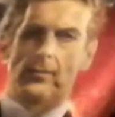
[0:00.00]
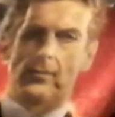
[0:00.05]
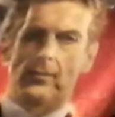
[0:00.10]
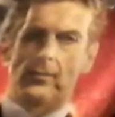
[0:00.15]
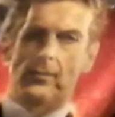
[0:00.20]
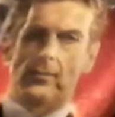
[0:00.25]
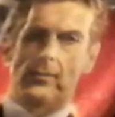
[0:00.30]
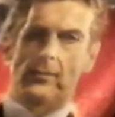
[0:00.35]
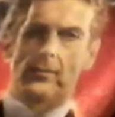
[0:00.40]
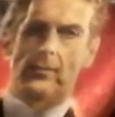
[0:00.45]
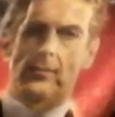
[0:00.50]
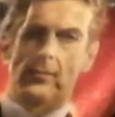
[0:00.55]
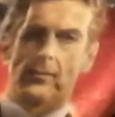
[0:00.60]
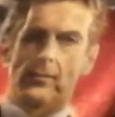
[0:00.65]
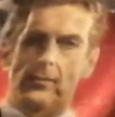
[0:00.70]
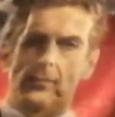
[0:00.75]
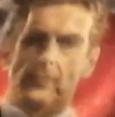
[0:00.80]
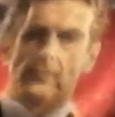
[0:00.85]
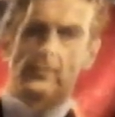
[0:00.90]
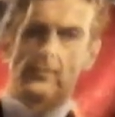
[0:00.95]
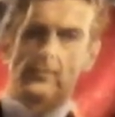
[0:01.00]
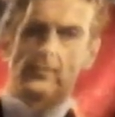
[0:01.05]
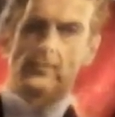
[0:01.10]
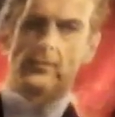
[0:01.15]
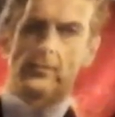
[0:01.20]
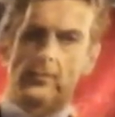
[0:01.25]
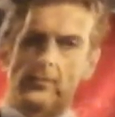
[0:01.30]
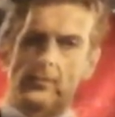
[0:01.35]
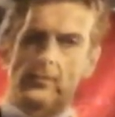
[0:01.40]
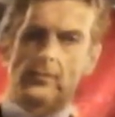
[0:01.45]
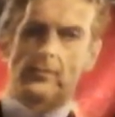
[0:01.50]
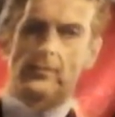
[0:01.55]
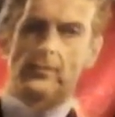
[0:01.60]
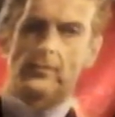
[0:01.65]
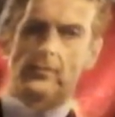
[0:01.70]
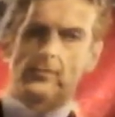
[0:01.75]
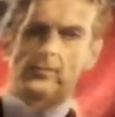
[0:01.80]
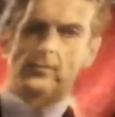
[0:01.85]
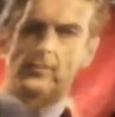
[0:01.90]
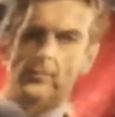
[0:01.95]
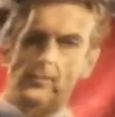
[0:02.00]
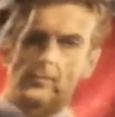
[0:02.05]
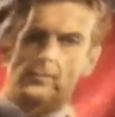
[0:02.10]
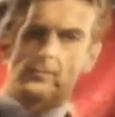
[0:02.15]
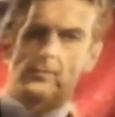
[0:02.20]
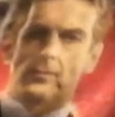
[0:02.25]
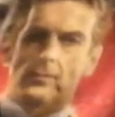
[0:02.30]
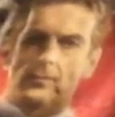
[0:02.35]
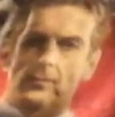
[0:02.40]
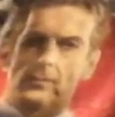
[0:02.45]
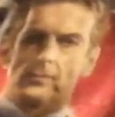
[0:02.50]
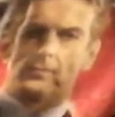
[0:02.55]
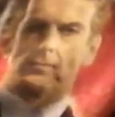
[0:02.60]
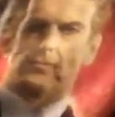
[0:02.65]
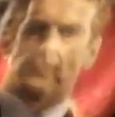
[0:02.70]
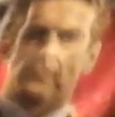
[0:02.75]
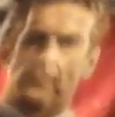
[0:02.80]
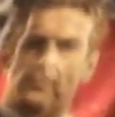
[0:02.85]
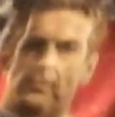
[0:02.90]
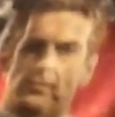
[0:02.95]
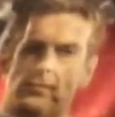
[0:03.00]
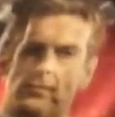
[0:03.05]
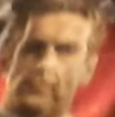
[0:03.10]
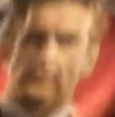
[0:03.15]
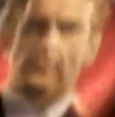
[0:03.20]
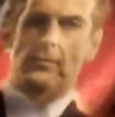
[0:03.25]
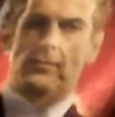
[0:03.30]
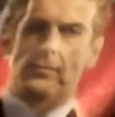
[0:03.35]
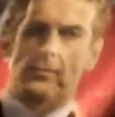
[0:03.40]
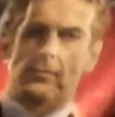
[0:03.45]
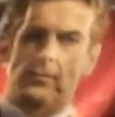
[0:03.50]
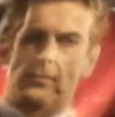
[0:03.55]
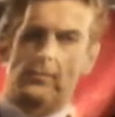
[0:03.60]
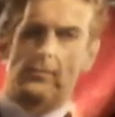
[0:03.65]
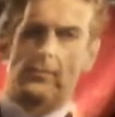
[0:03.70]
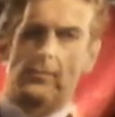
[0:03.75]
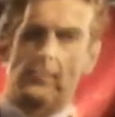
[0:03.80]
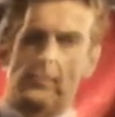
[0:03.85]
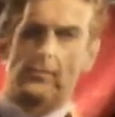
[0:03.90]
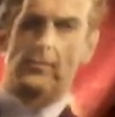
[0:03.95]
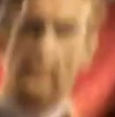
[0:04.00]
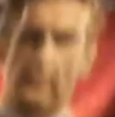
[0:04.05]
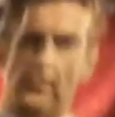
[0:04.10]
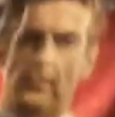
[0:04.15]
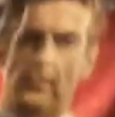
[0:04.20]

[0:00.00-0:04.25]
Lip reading: the Doctor. This man here. Am I a